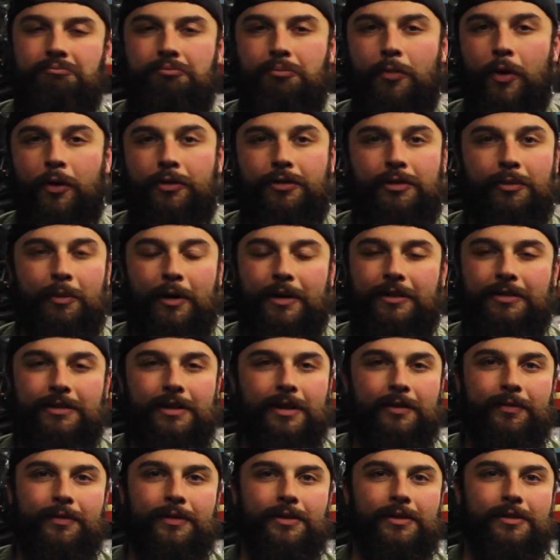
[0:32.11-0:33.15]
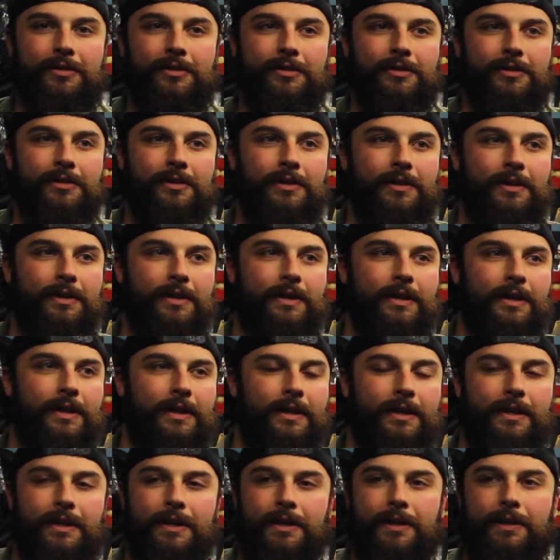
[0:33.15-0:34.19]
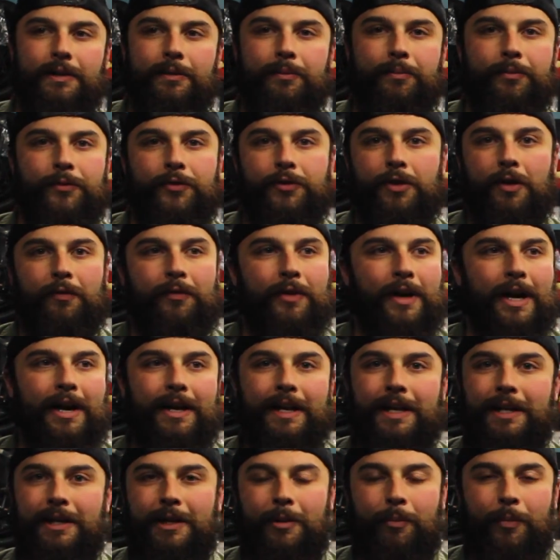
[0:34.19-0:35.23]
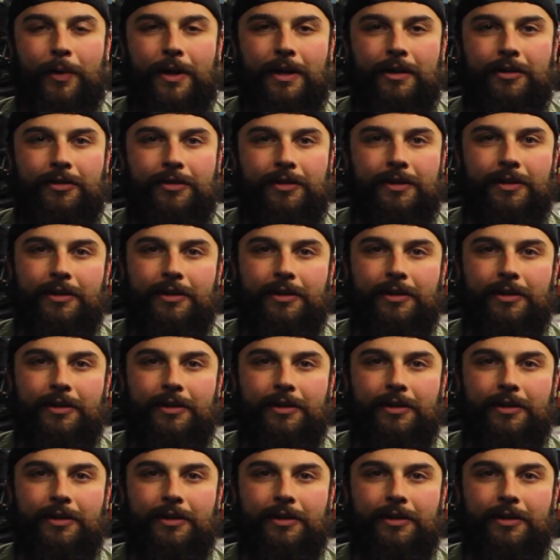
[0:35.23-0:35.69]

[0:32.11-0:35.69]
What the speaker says: Most of my stuff is stuff that I need in a pinch,